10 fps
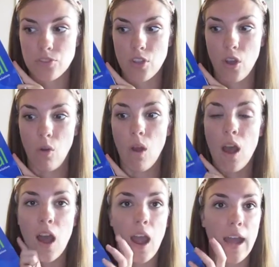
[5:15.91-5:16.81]
So
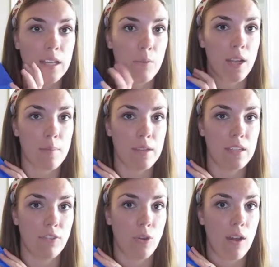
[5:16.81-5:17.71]
I highly
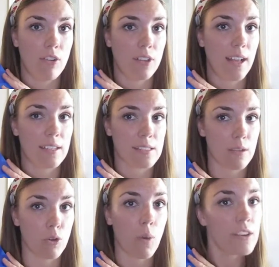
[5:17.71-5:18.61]
recommend, if you have a class
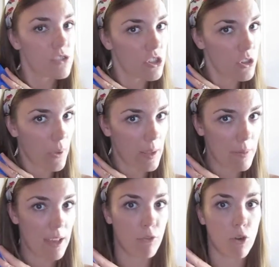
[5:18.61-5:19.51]
that requires you to do
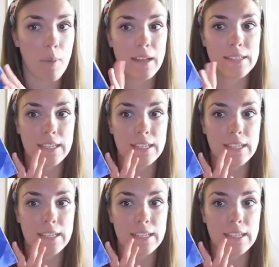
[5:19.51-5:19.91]
APA format,